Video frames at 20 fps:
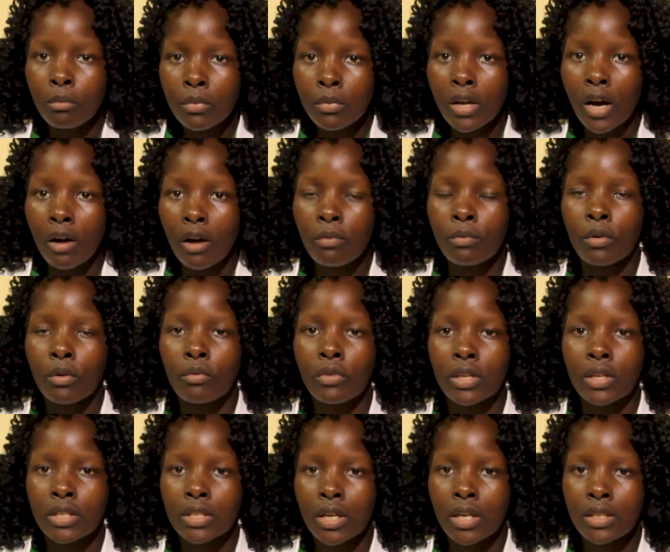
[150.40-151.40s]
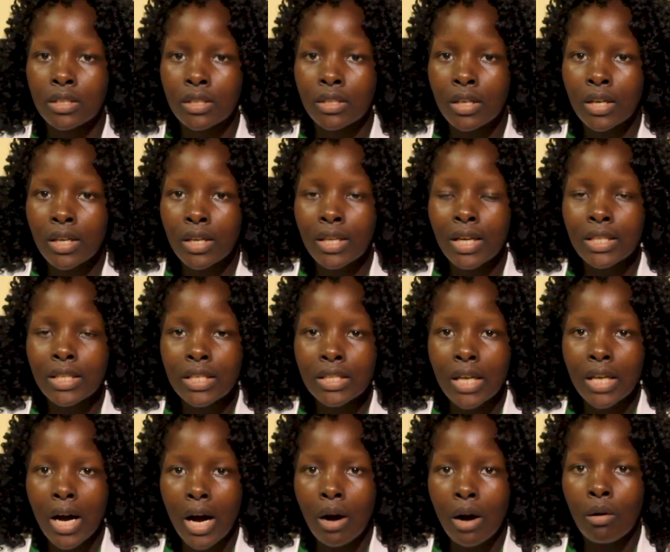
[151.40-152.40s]
behalf of the church. That is
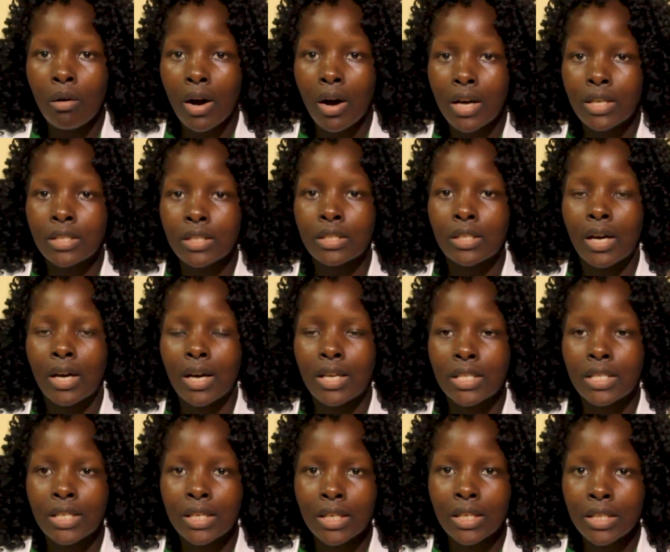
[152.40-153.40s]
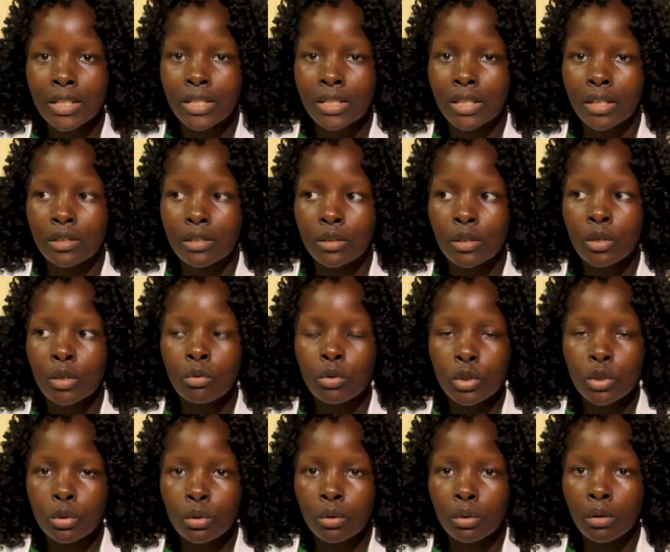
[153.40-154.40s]
how us as Christians
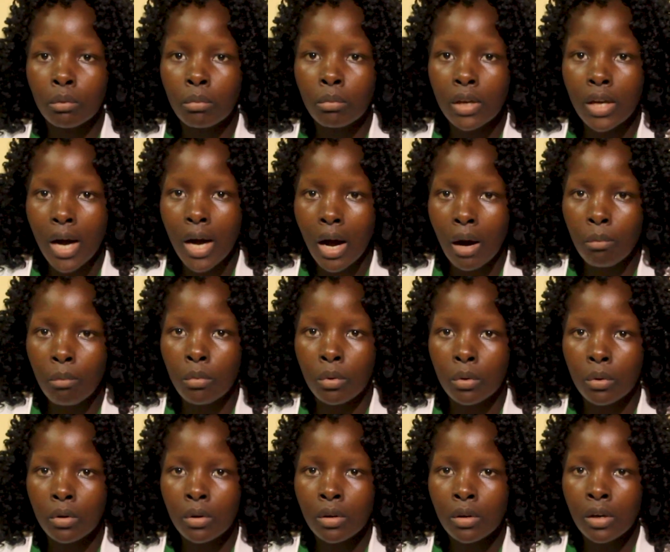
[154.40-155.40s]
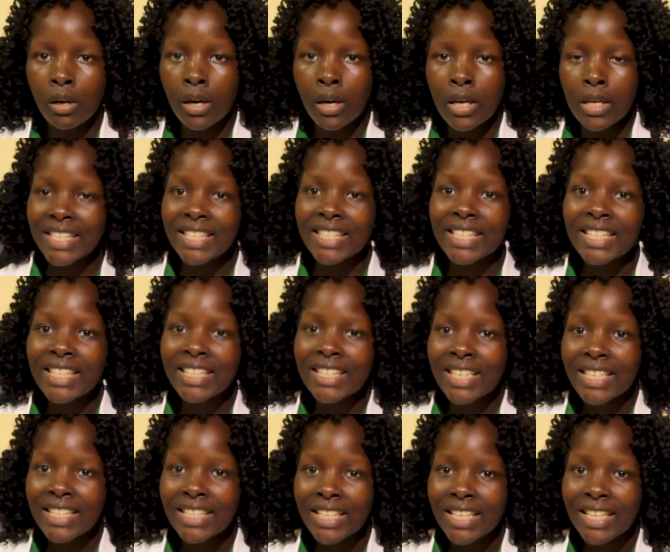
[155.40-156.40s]
we should be humble.
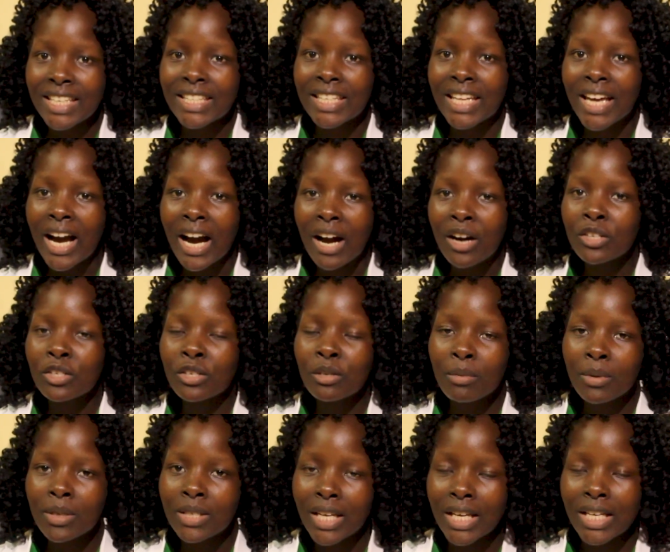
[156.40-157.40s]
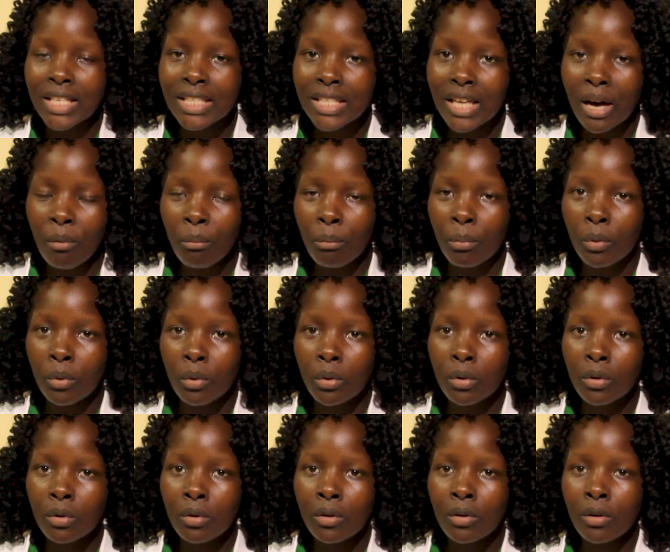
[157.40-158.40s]
Jesus is the ultimate example
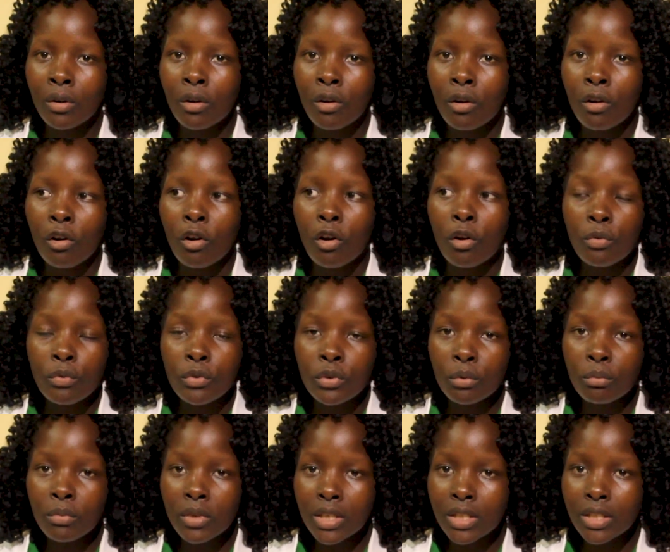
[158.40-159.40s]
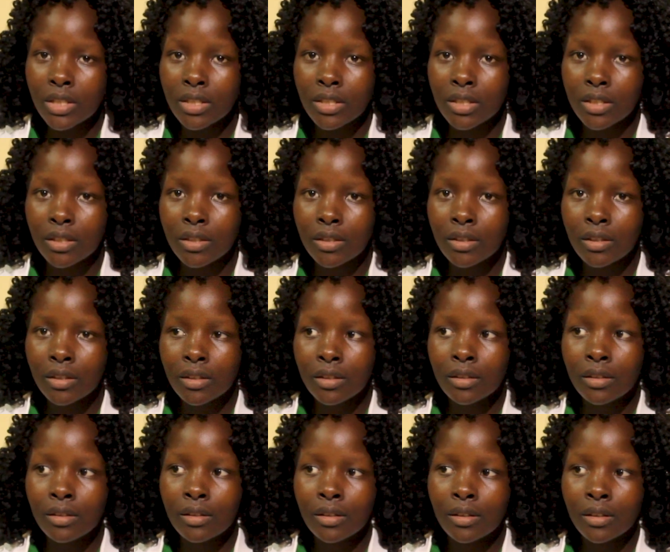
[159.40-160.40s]
of humility.
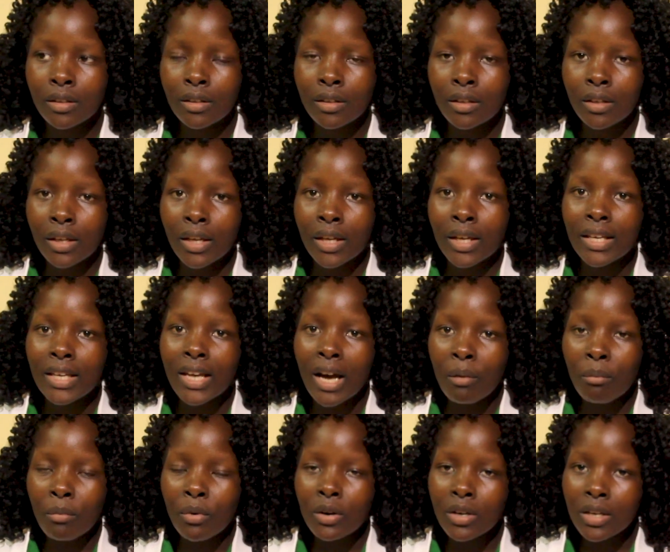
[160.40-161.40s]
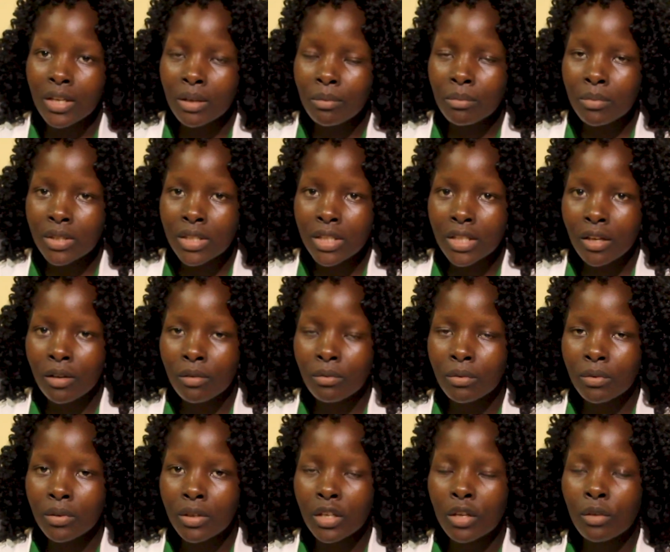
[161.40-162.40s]
He humbled himself,
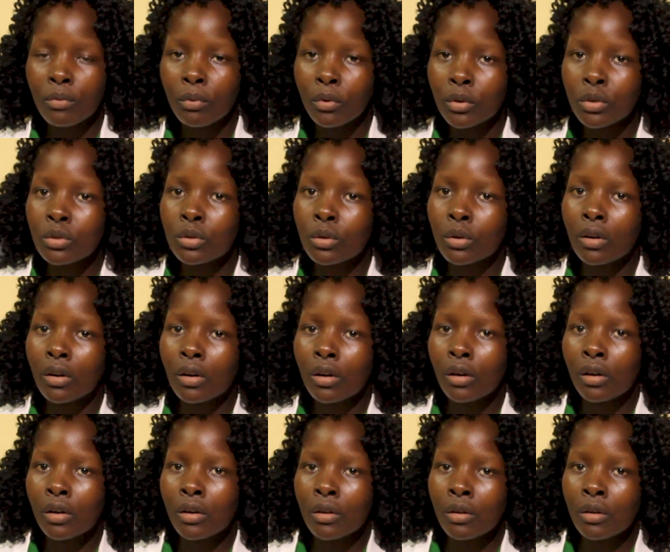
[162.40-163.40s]
he forsook